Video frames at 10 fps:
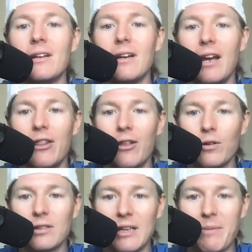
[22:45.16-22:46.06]
in
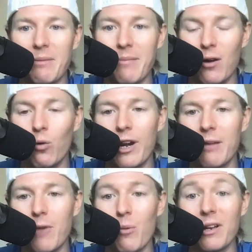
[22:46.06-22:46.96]
those Olympic medal
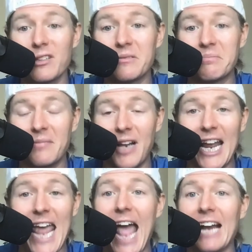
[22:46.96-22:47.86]
winning moments. I
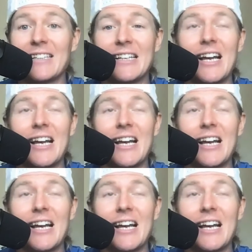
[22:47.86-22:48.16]
can't.